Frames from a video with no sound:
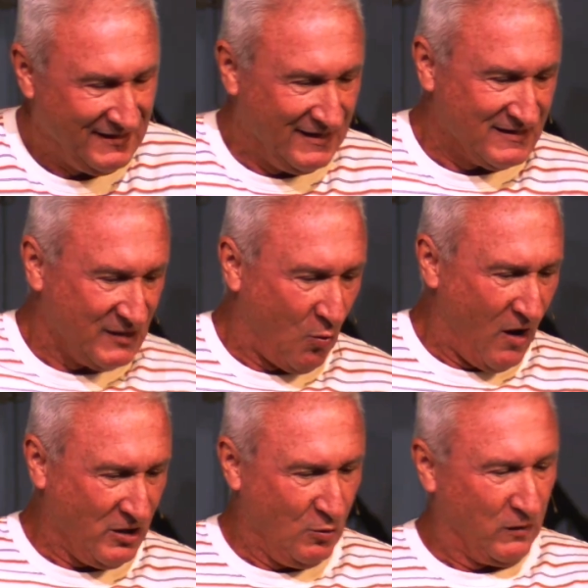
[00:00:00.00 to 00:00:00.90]
this, that
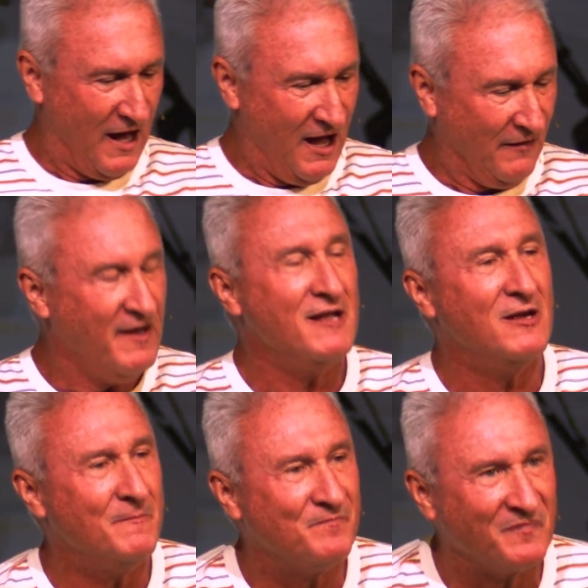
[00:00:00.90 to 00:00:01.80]
what you love
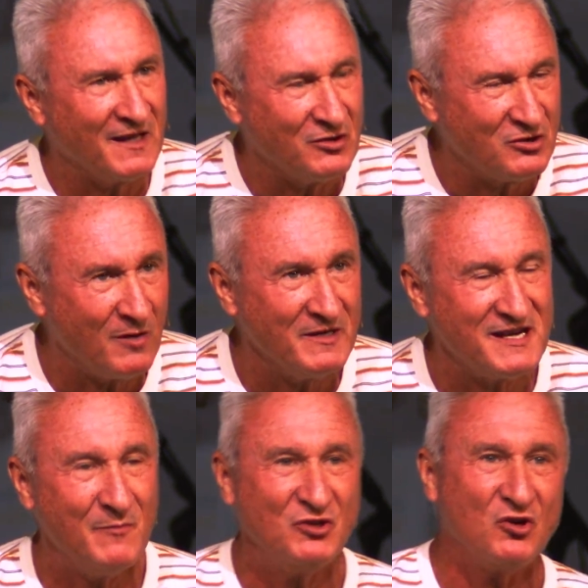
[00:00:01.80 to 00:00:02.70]
determines
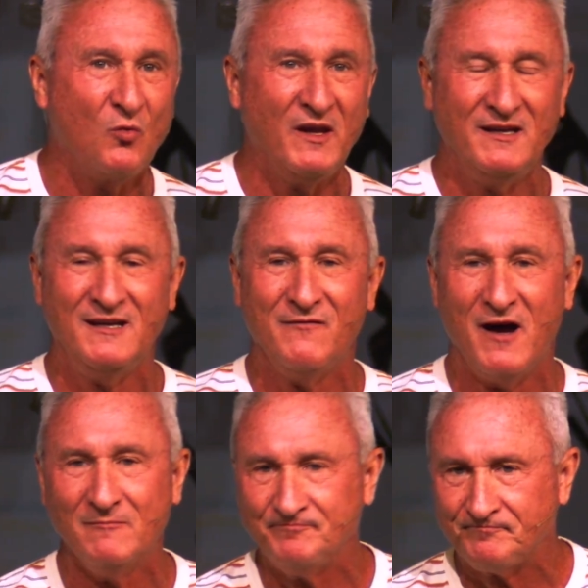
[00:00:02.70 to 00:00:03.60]
how much you're willing to give
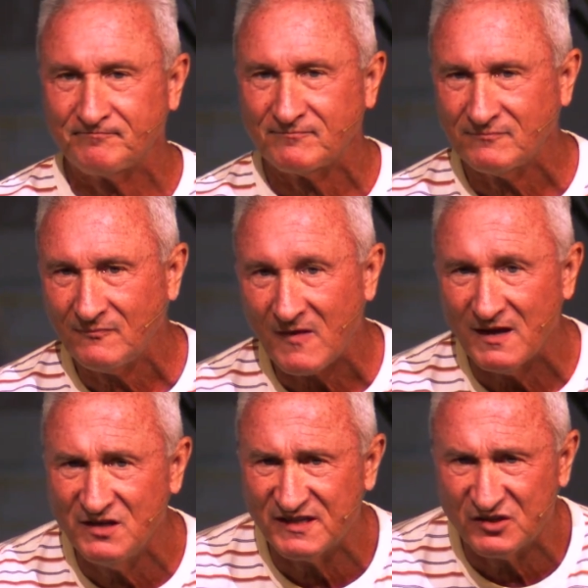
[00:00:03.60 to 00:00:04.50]
up.
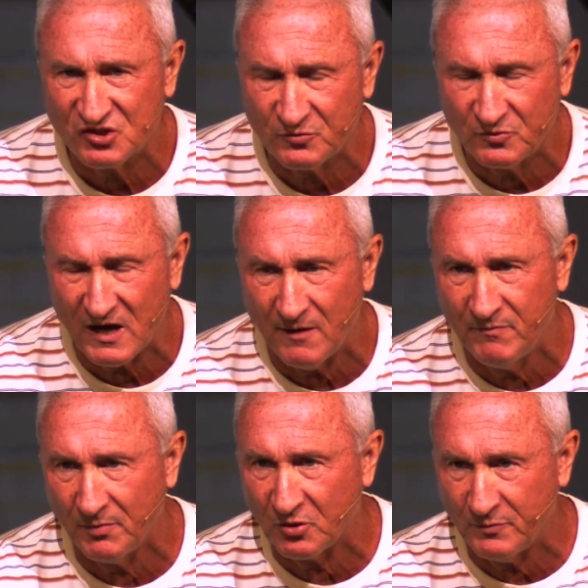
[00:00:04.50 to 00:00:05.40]
You see a
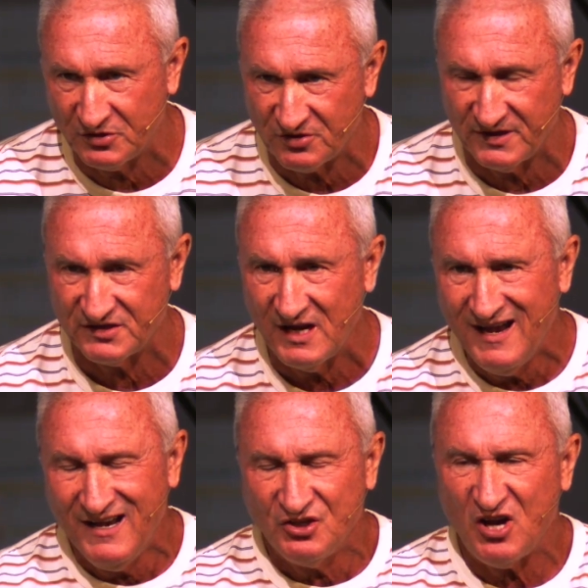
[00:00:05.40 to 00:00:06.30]
biblical picture of this.
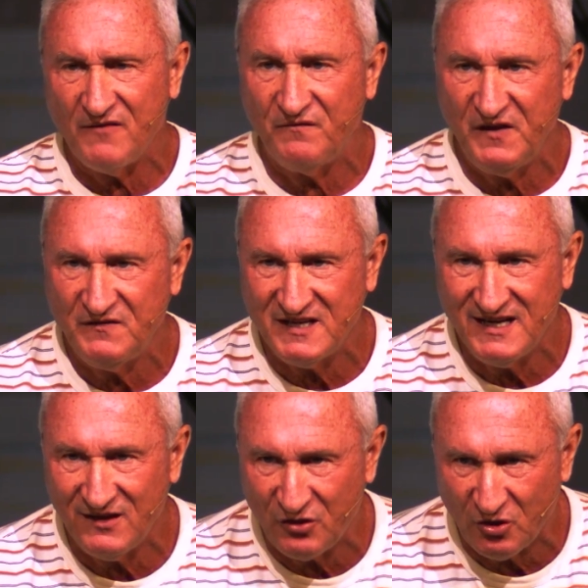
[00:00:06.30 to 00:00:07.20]
John
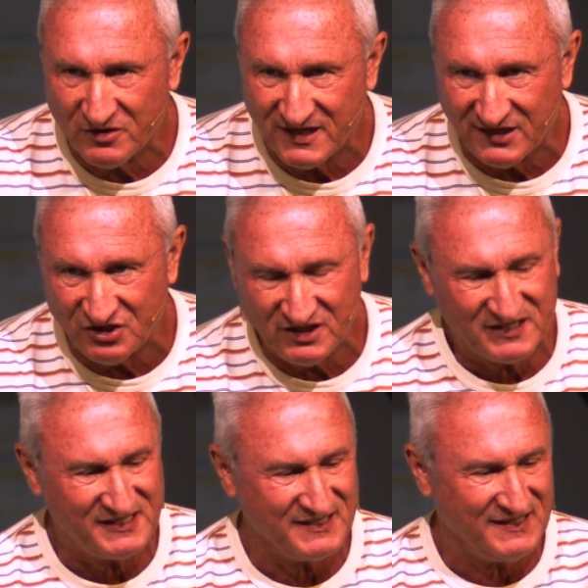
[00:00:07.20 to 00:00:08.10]
15:13,
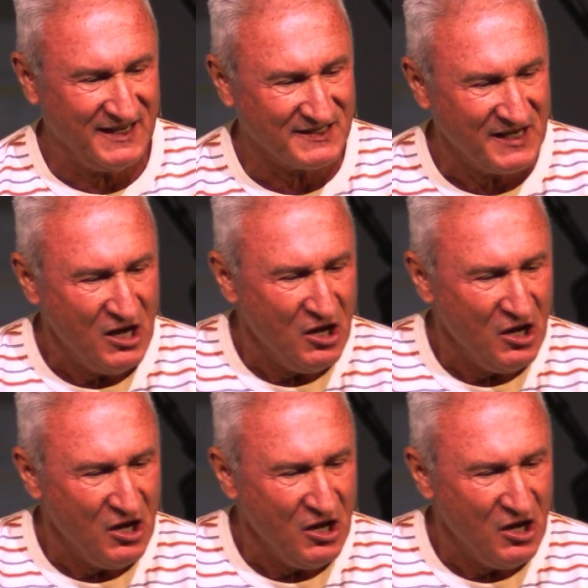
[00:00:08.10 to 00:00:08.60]
Jesus says this,